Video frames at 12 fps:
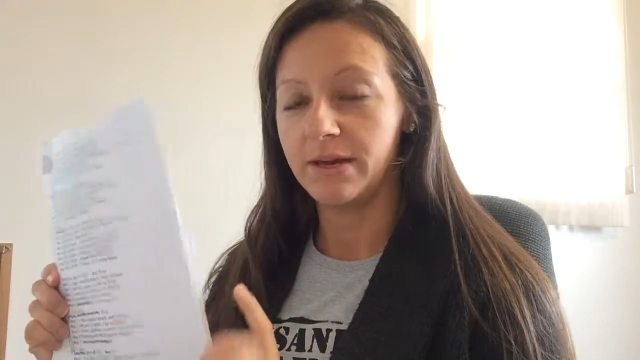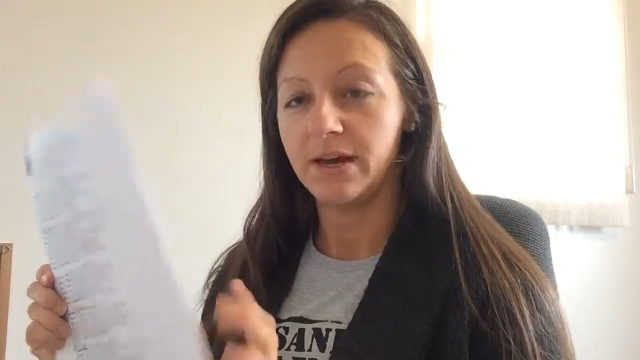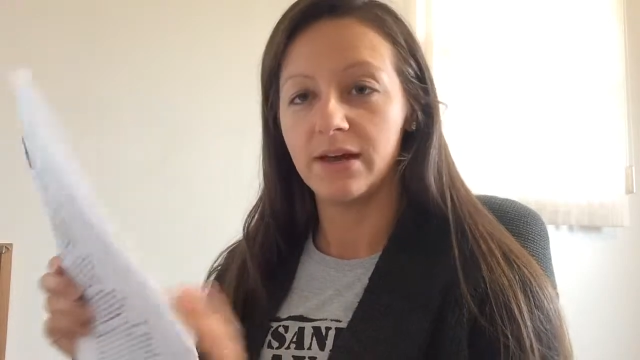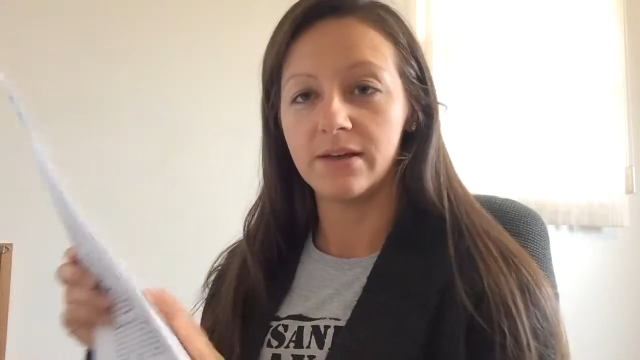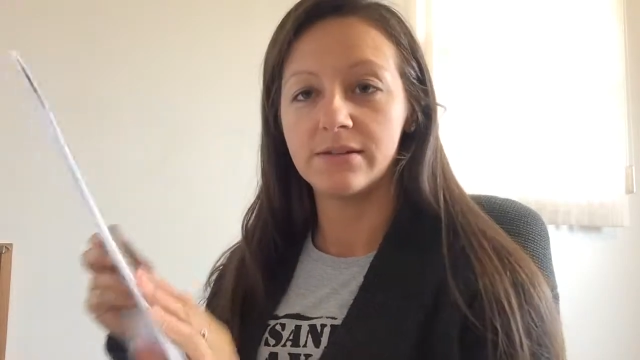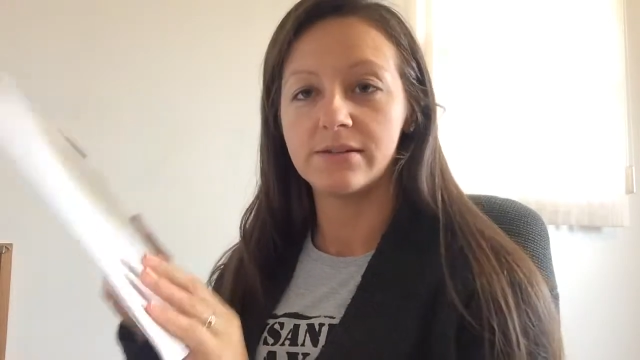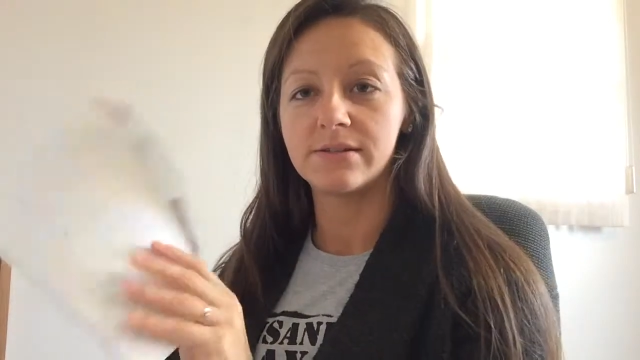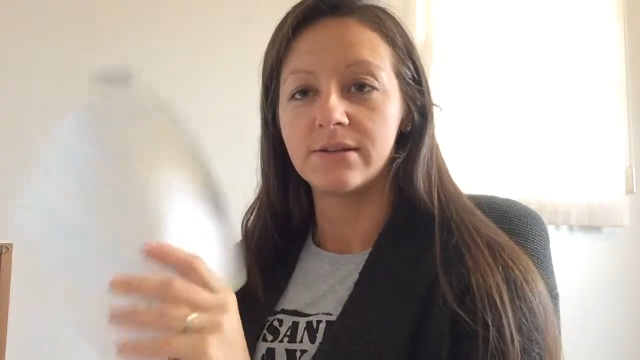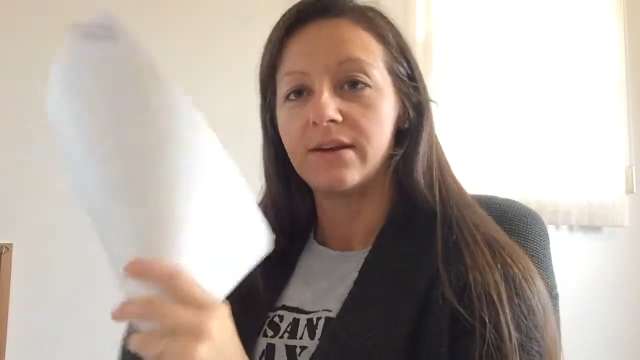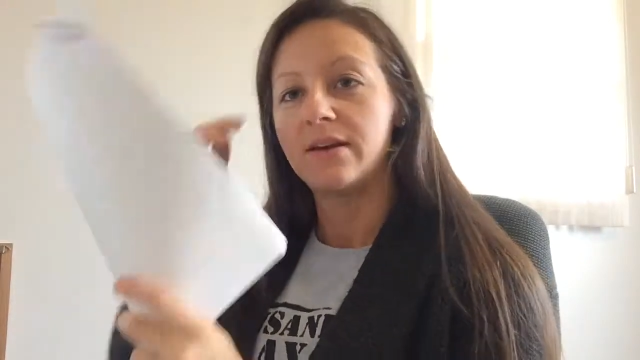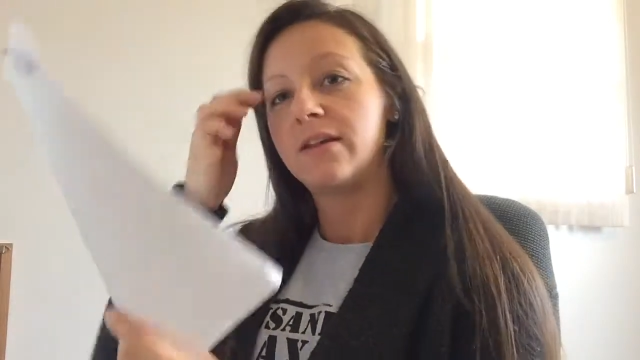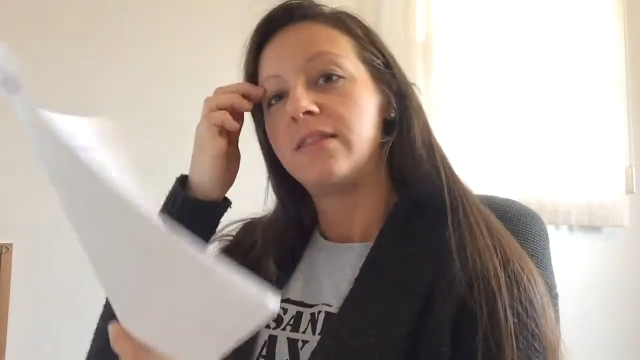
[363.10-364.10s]

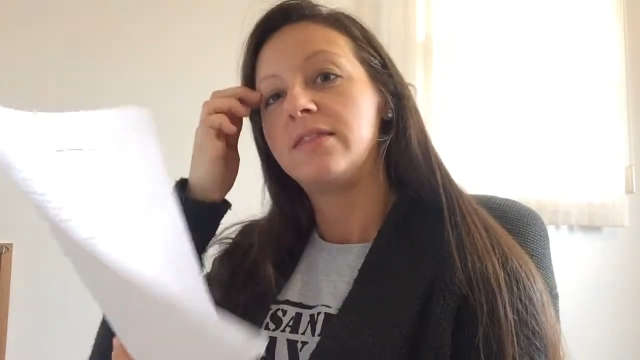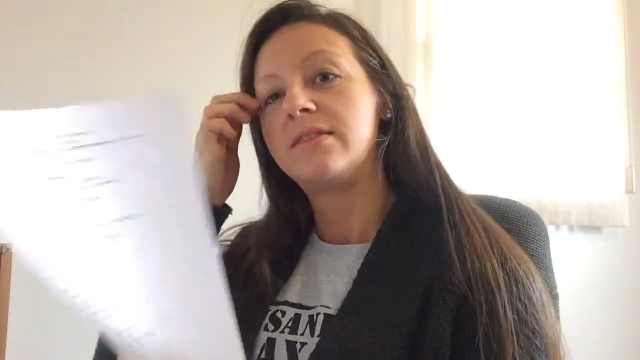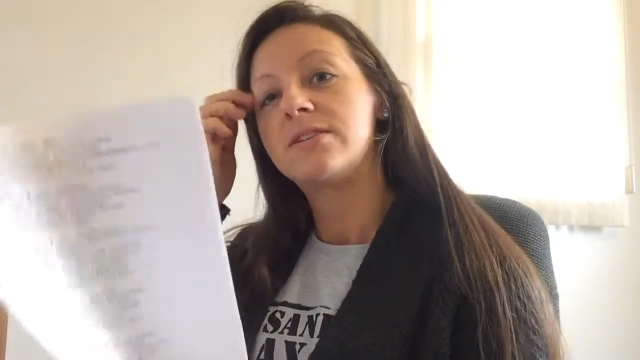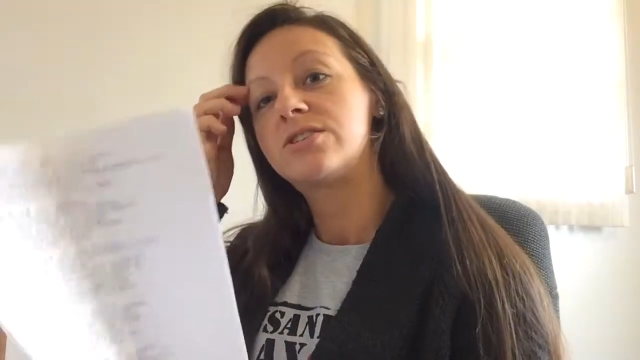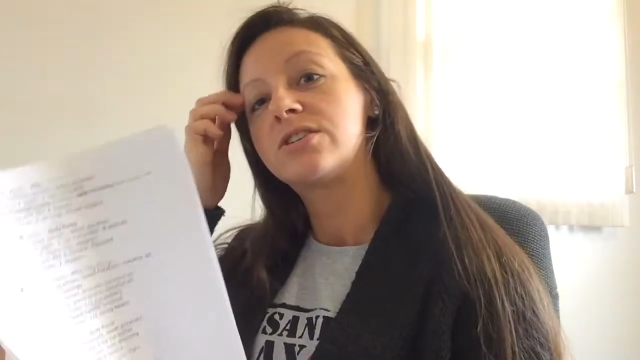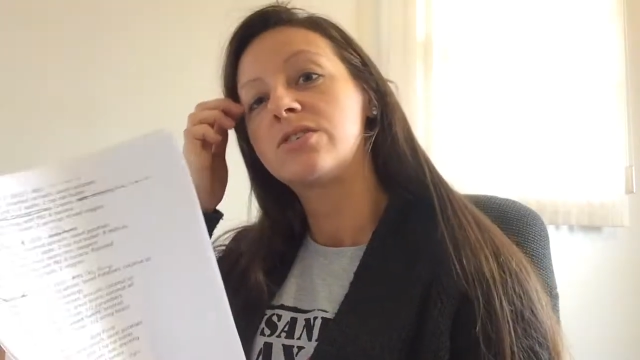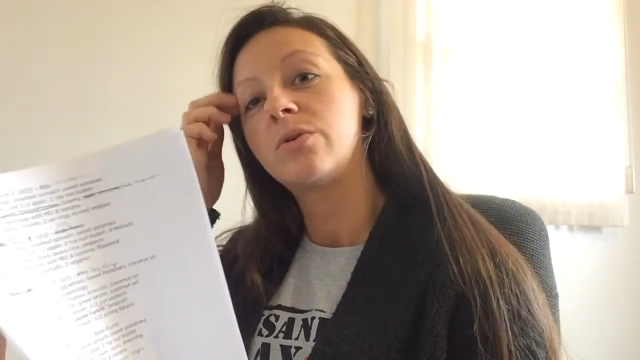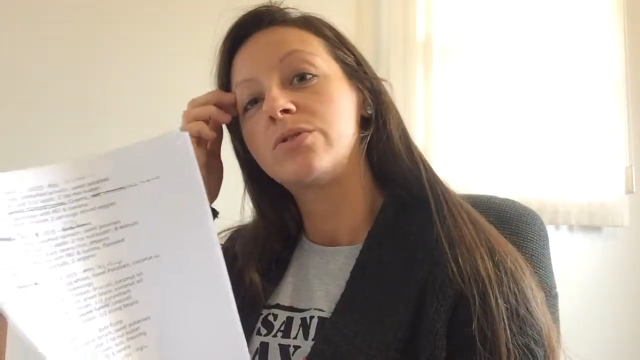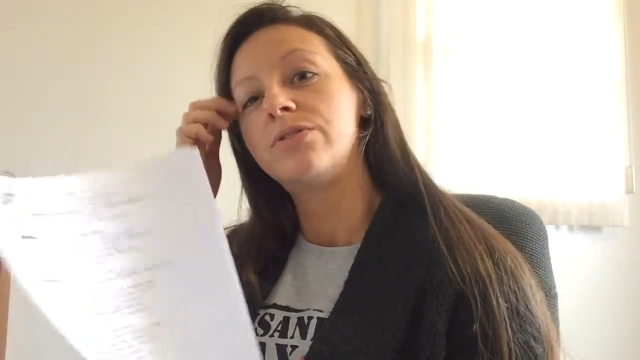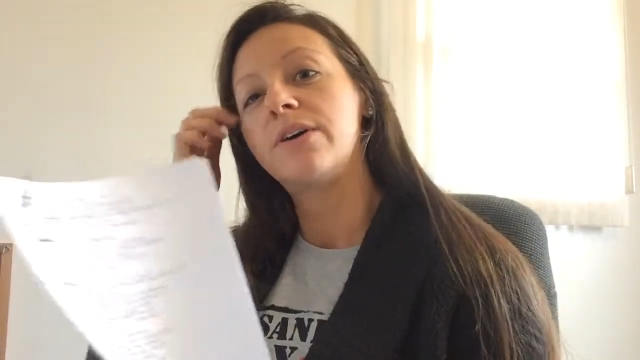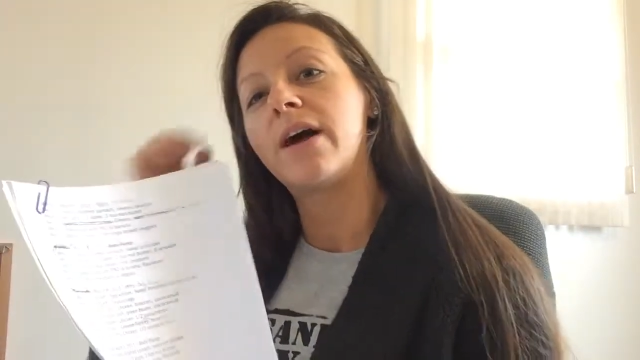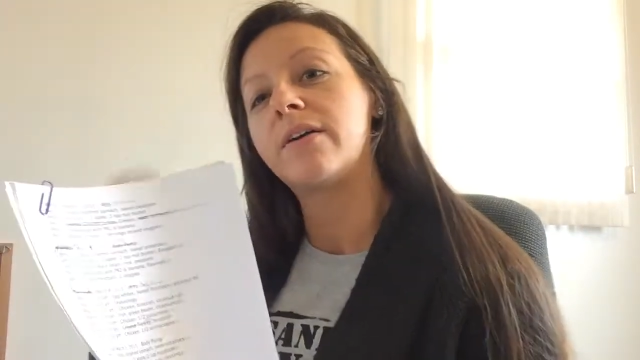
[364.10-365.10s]
because this just
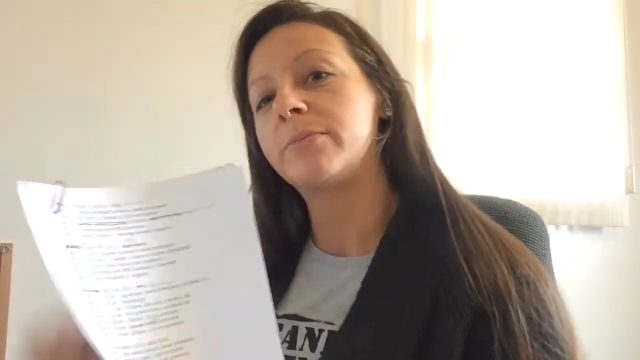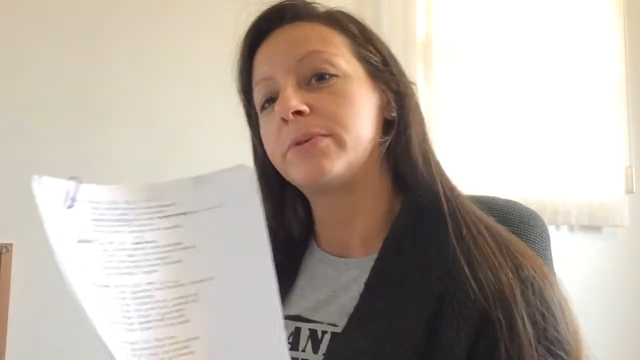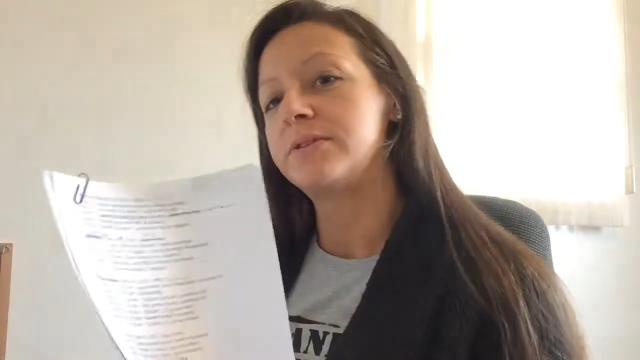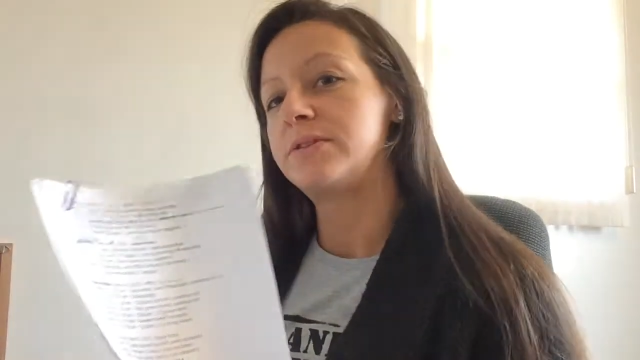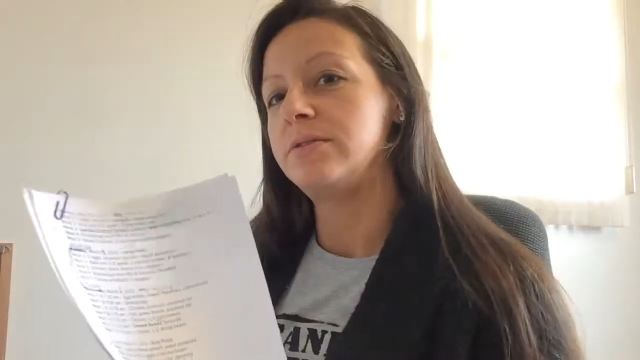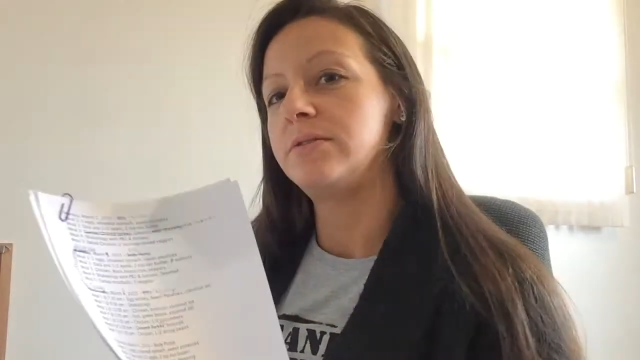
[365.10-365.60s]
holds you accountable